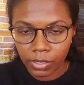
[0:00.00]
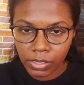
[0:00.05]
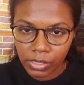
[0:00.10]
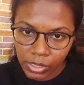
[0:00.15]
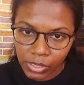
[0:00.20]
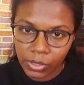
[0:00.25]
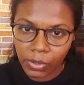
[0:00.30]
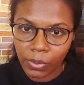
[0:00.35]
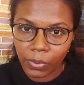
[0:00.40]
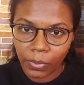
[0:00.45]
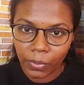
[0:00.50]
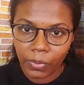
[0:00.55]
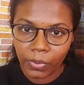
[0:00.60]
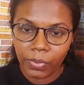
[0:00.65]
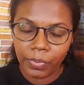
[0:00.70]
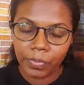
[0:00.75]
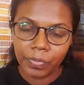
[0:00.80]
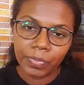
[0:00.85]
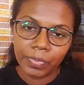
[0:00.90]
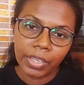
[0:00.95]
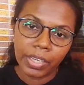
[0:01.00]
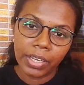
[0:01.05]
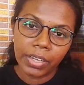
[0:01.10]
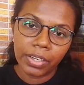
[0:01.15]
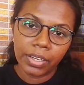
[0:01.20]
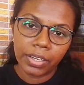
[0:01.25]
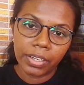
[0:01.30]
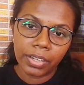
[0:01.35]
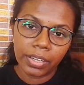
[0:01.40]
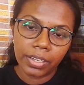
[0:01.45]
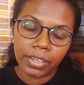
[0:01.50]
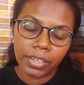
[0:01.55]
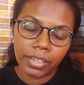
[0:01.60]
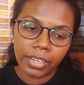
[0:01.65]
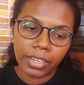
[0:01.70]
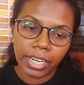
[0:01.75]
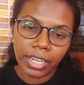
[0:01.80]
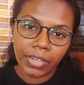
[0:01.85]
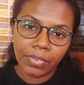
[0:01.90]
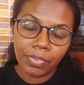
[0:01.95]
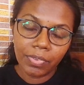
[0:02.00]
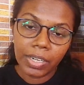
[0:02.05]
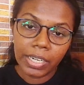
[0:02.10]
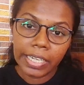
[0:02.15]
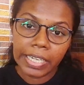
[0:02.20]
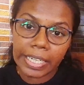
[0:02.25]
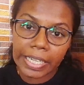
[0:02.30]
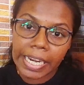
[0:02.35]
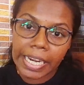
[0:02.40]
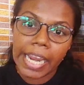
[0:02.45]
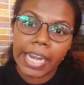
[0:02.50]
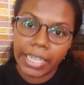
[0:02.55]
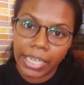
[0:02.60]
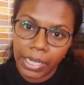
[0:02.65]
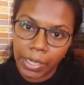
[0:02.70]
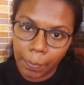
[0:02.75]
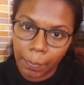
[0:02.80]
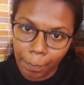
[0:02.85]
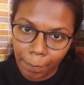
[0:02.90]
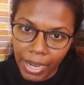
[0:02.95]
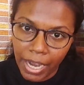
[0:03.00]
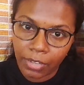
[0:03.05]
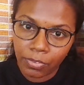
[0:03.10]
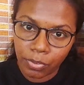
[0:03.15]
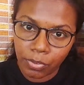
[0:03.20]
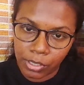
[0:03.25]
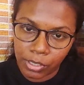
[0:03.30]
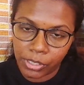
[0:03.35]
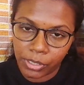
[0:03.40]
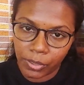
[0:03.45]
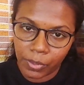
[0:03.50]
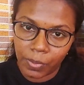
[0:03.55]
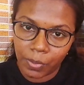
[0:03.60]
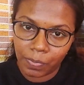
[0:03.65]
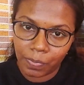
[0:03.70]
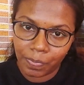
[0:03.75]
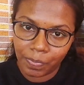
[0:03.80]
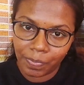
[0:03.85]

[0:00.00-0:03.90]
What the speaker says: So, it will create an impact for sure.